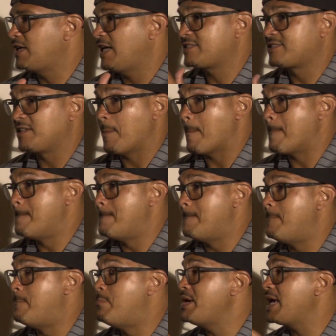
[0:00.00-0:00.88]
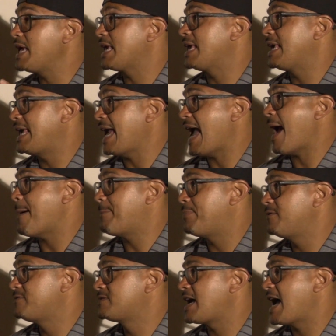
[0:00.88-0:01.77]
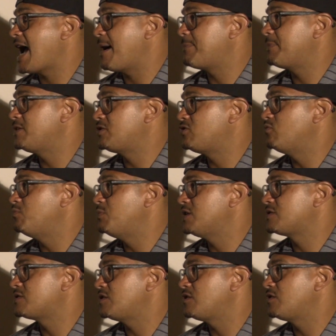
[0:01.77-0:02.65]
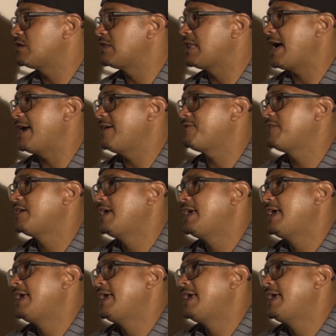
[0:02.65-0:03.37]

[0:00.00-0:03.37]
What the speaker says: That's a big gap of time that you missed in your life.